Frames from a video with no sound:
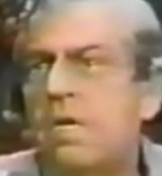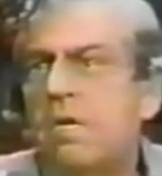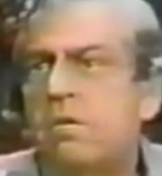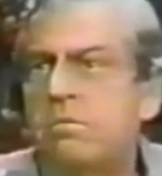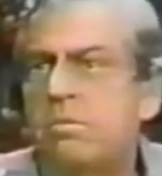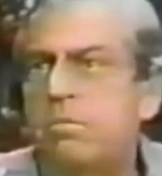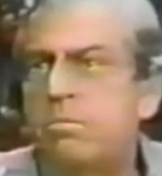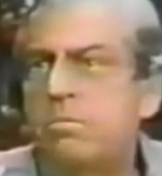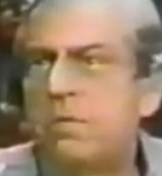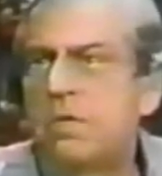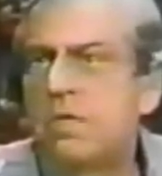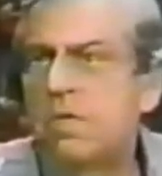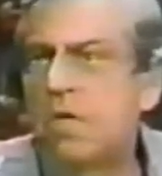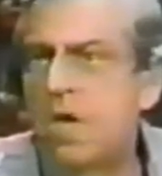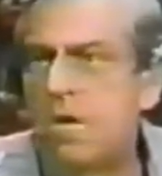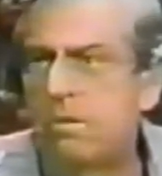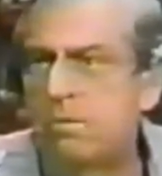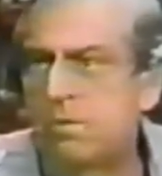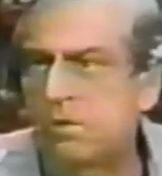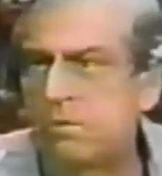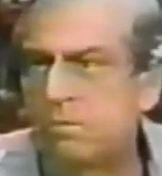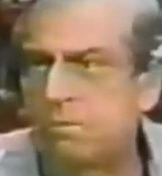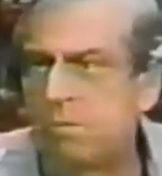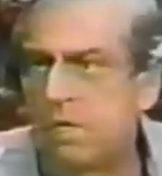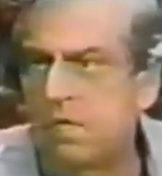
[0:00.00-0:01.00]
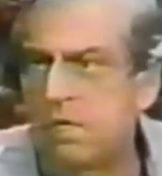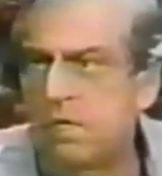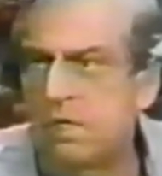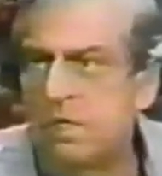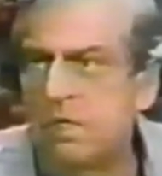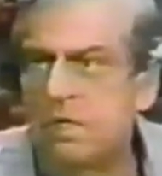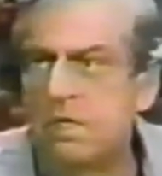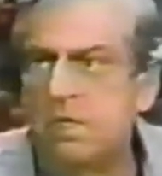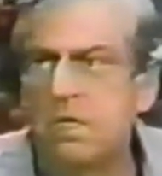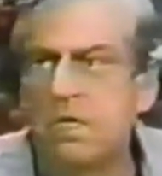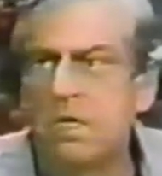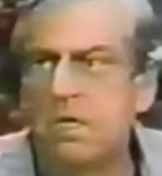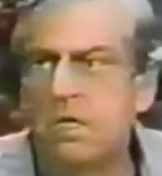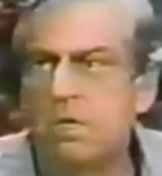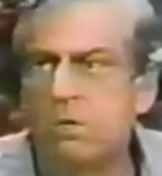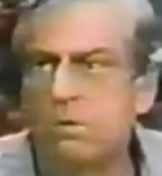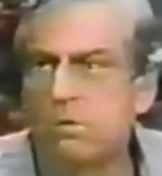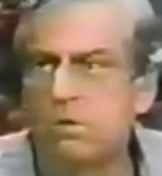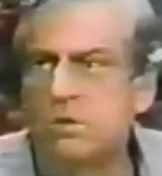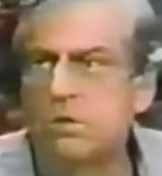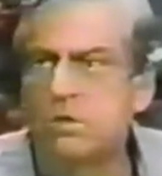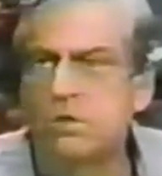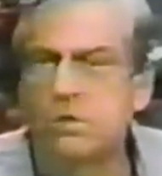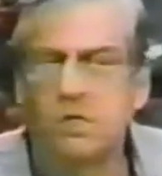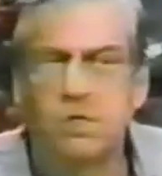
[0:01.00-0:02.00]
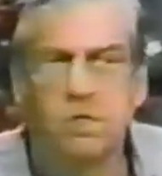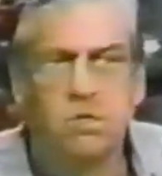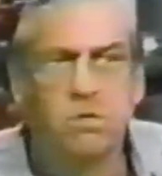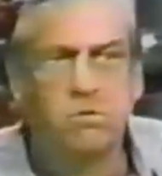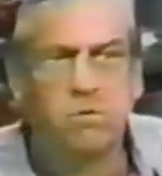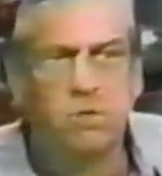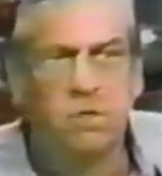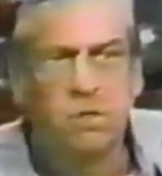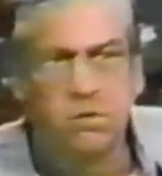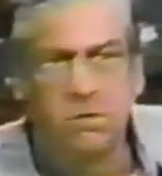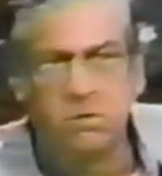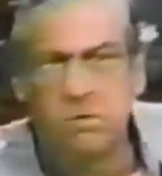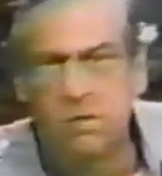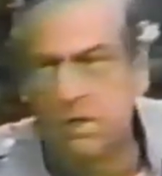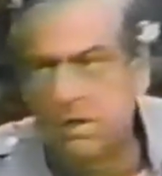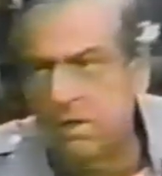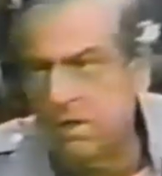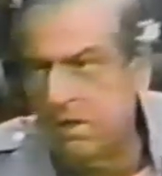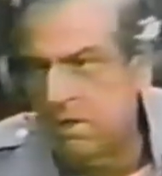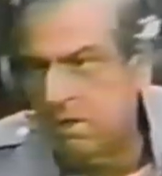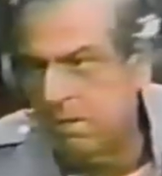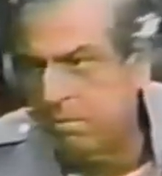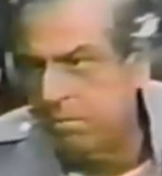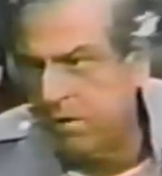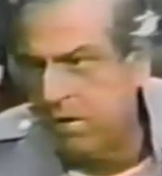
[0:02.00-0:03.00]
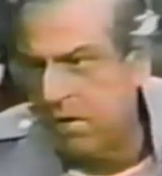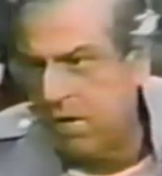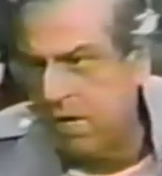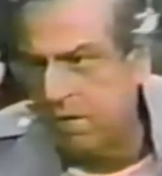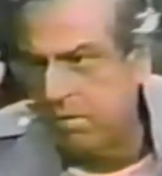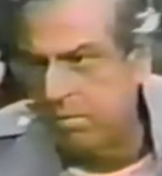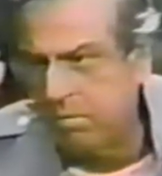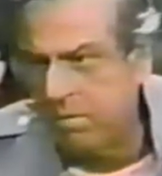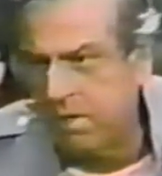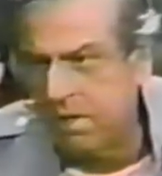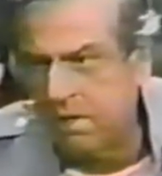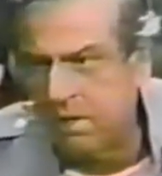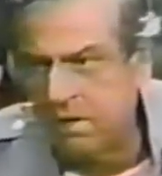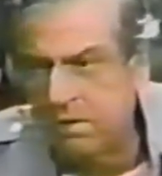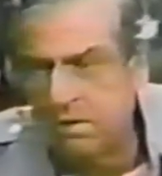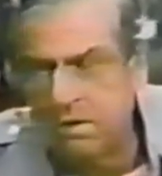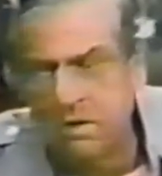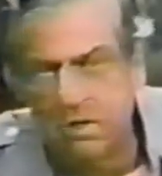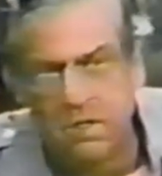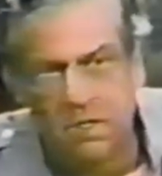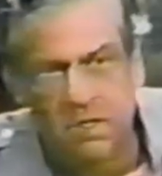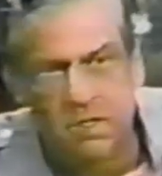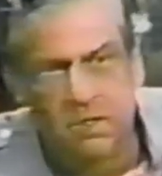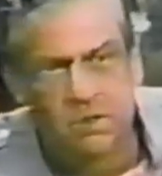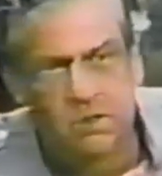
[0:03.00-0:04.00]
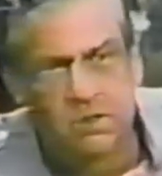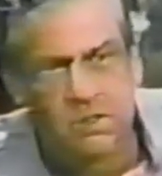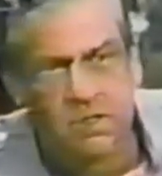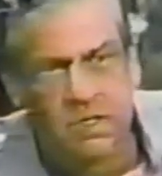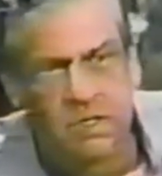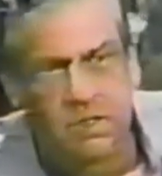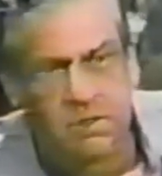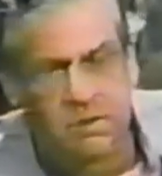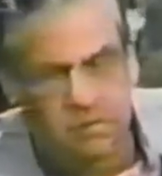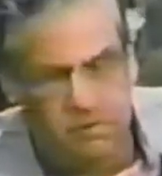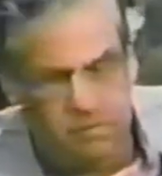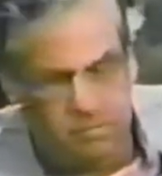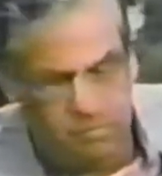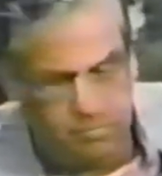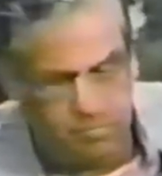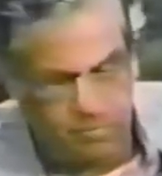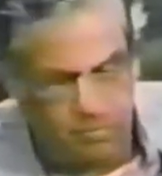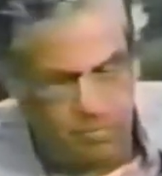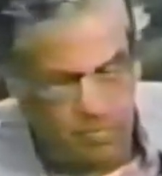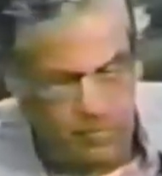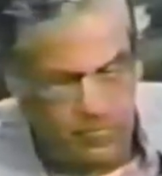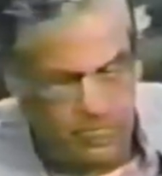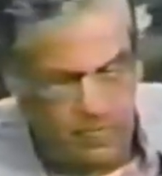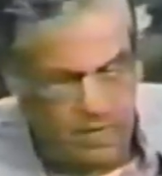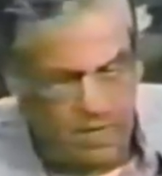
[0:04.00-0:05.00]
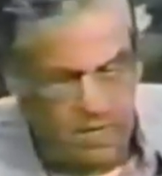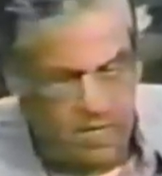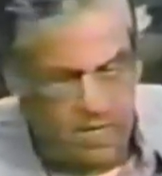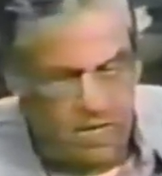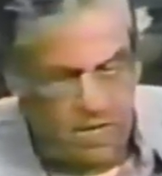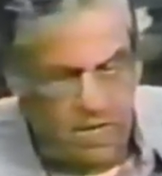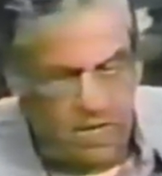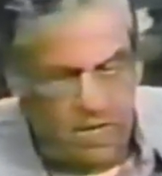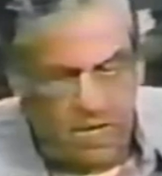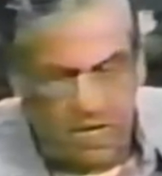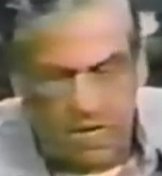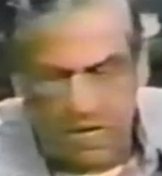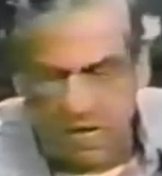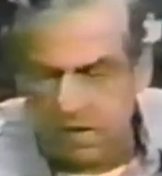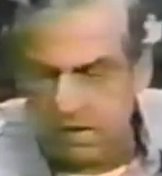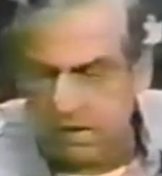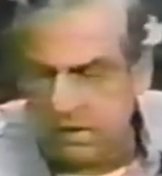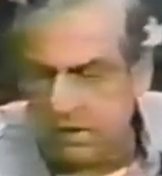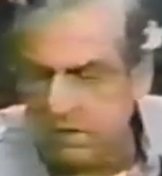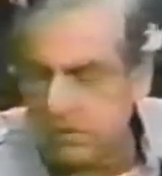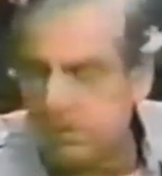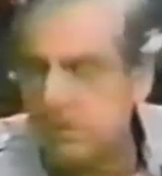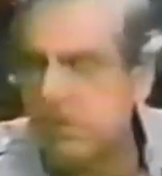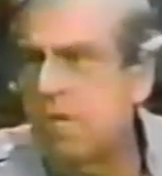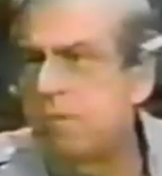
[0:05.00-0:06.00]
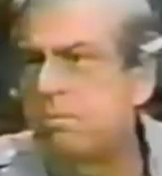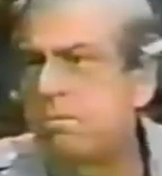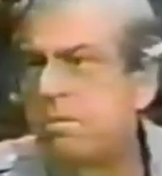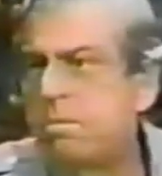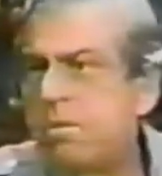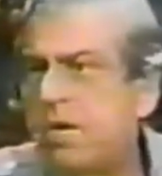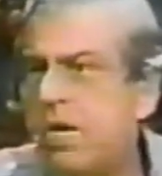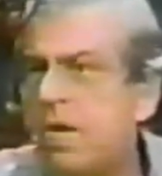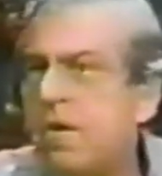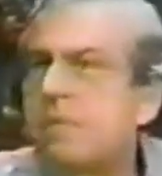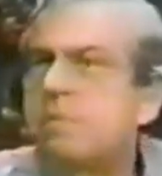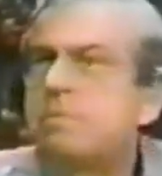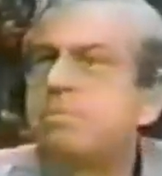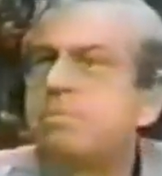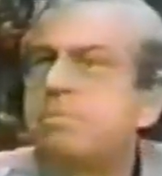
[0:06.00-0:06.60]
of the Communist Party, which is enthroned in the Democratic Party of the United States. How did this come about?